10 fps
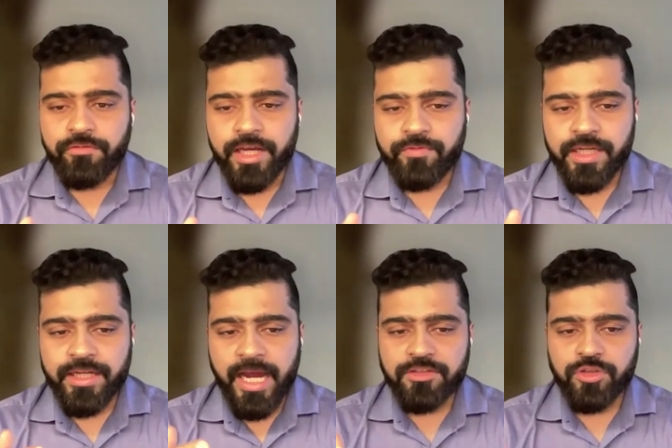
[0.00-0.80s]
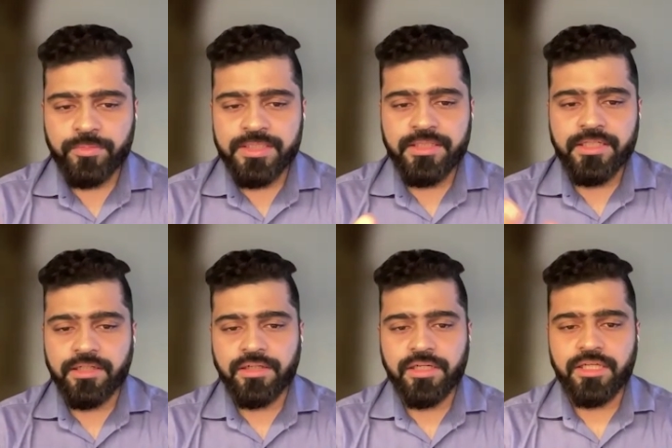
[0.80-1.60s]
When we catch
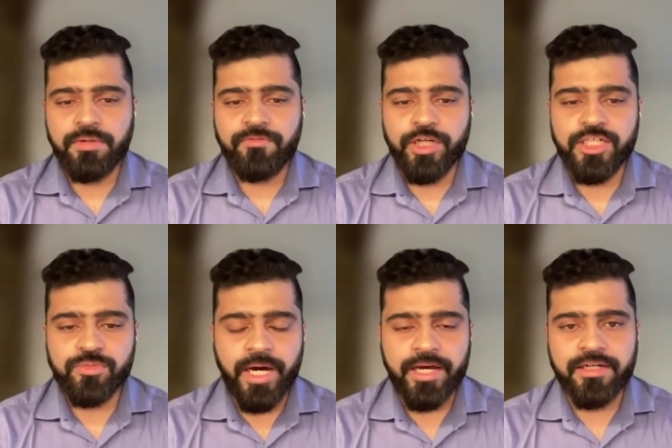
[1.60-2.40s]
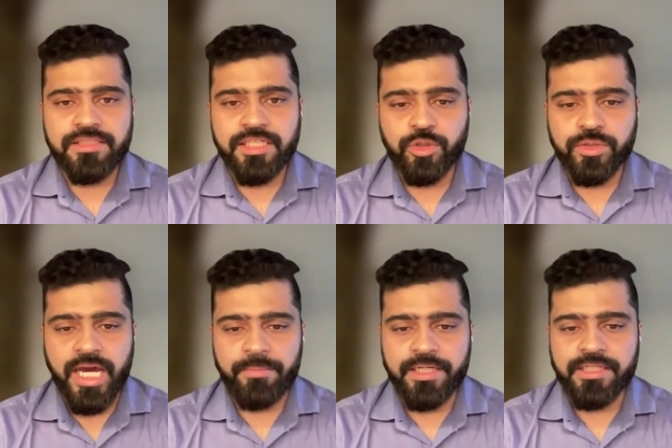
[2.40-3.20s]
obesity early, before it spirals into
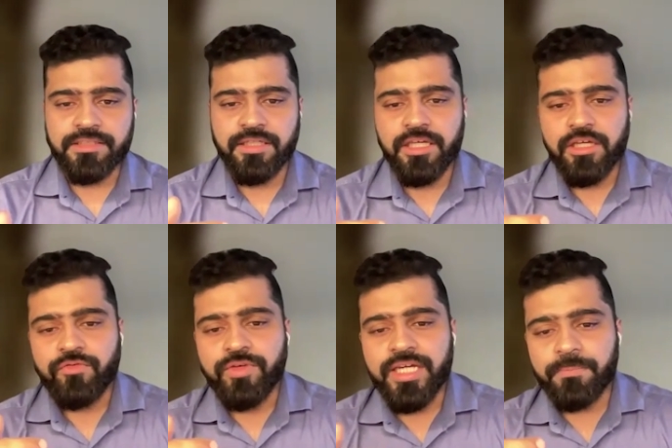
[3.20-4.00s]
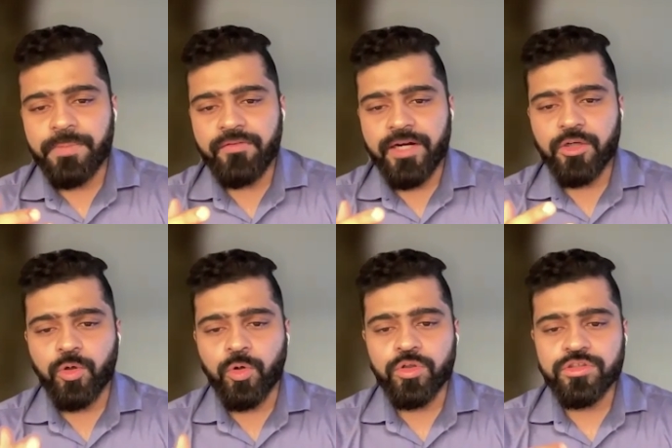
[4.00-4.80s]
diabetes, we can prevent a
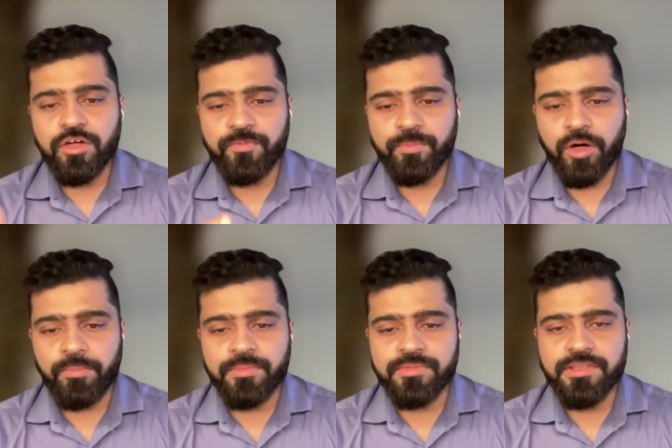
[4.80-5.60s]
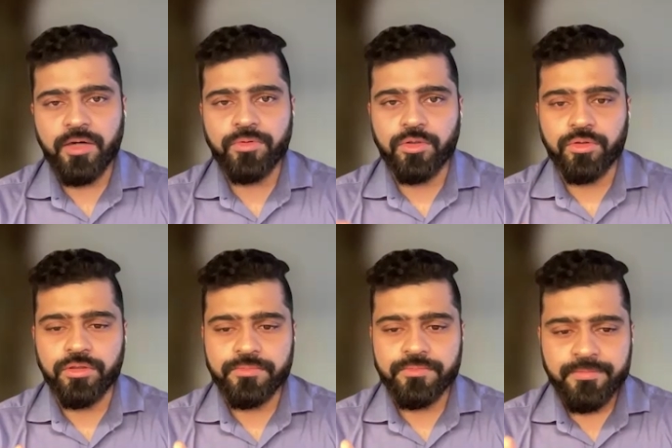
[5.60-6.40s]
host of problems down the
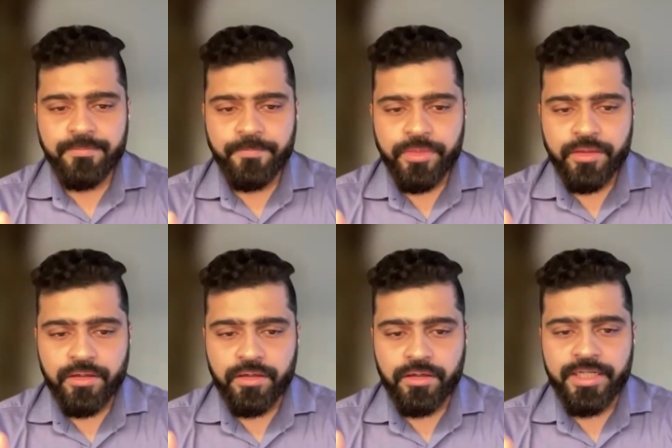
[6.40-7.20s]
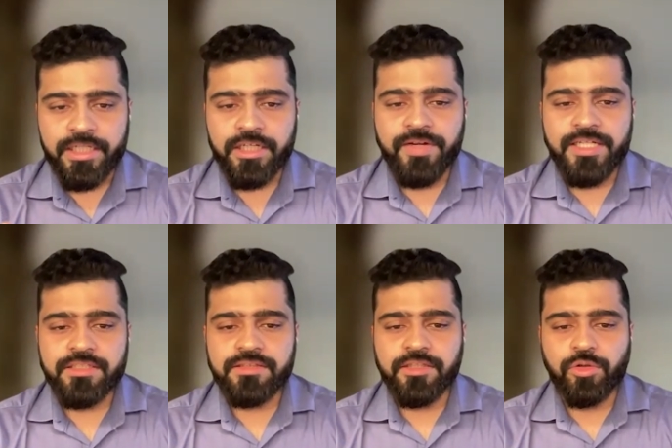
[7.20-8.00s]
road.
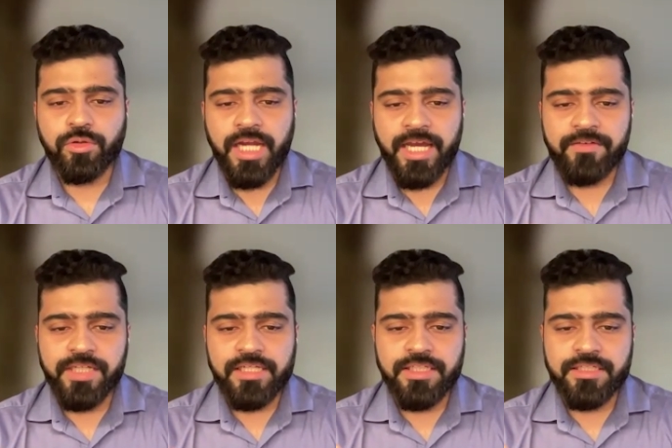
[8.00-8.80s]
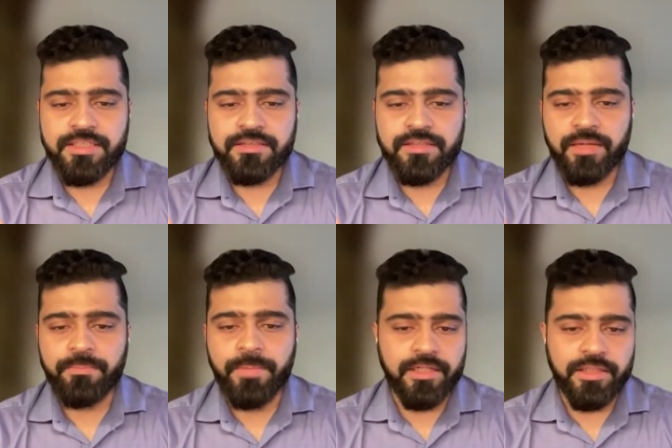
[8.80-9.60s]
Interventions include lifestyle changes
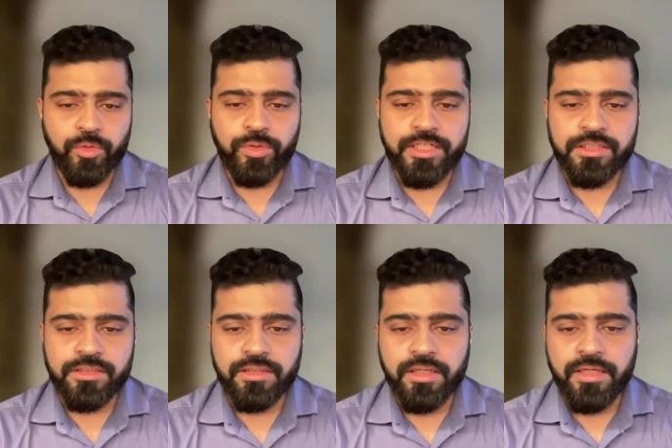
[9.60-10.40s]
like better nutrition,